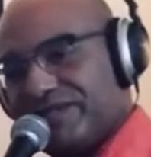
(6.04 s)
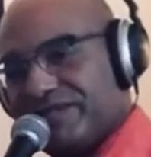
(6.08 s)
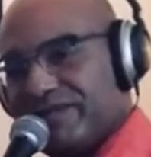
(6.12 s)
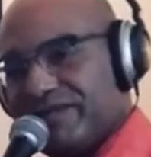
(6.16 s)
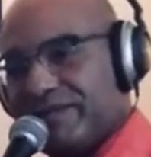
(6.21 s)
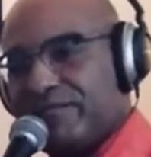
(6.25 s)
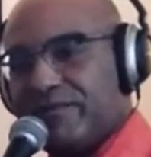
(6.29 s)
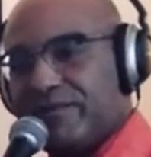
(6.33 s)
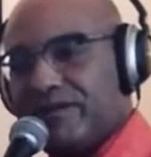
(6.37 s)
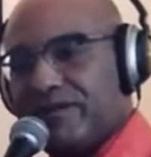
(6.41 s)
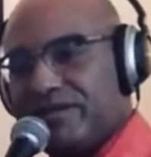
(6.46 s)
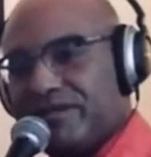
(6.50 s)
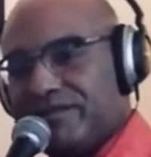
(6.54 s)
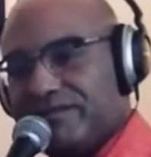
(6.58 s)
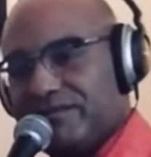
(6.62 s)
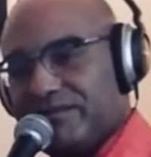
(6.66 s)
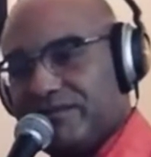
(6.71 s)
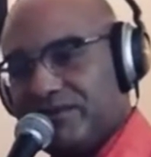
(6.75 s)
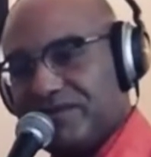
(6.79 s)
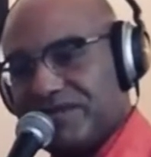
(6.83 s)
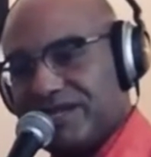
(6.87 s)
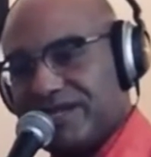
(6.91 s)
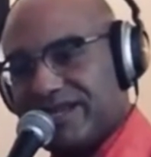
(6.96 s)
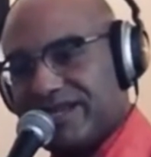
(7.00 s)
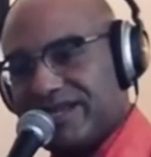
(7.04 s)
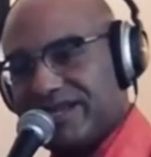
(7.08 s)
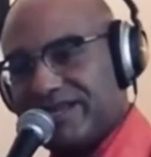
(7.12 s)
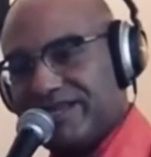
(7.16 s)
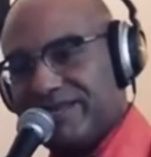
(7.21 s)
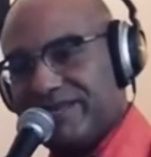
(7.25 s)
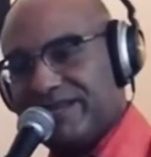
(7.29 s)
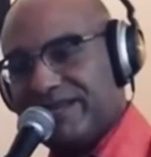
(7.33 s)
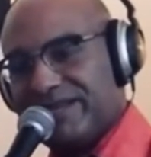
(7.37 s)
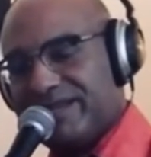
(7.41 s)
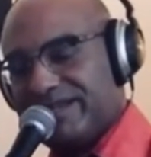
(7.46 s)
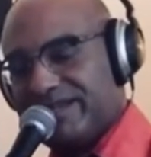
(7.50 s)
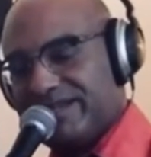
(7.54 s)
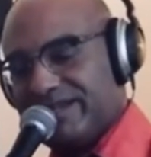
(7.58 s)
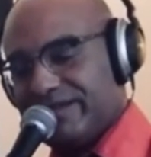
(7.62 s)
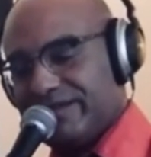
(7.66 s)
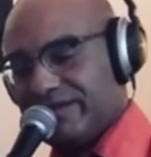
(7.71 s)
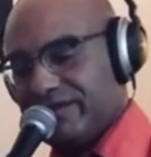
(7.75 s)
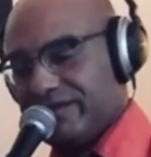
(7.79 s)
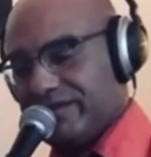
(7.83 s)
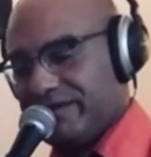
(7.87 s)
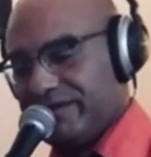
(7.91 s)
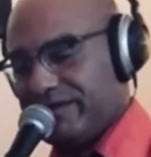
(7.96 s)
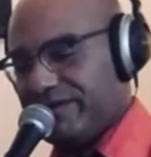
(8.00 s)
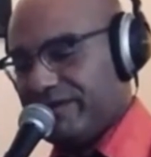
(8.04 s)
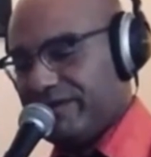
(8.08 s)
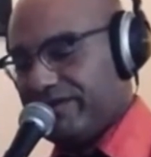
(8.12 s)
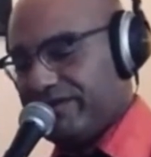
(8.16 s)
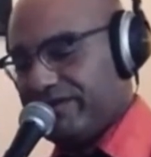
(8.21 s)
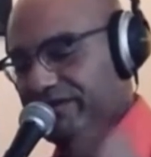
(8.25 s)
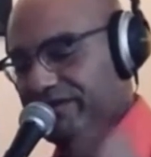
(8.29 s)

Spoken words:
I'm going to put on some music and let me tell you a little bit about the